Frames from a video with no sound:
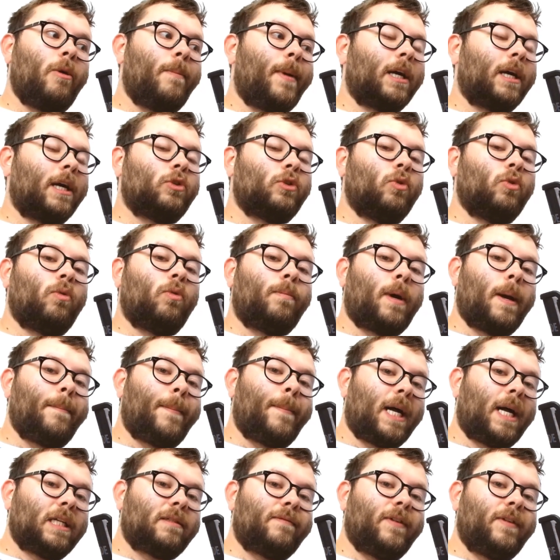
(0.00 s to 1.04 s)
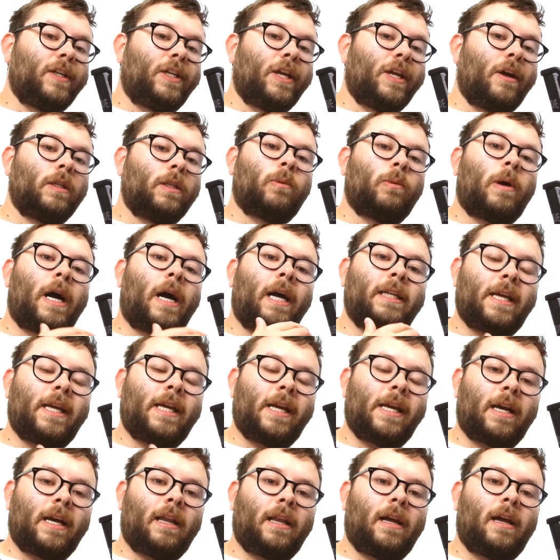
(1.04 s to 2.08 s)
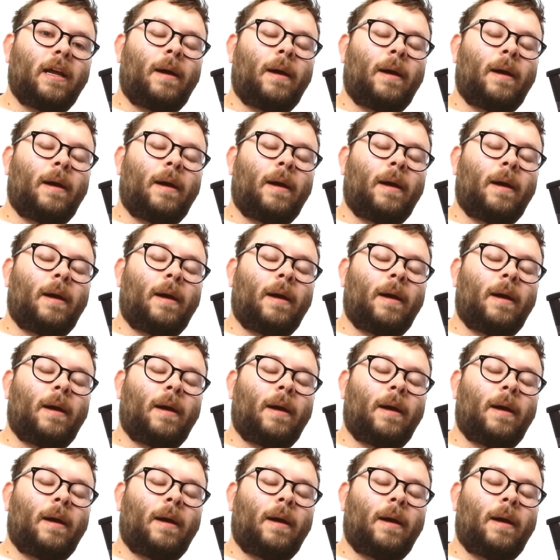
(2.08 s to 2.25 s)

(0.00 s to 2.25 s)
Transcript: back to all my past videos where I take a,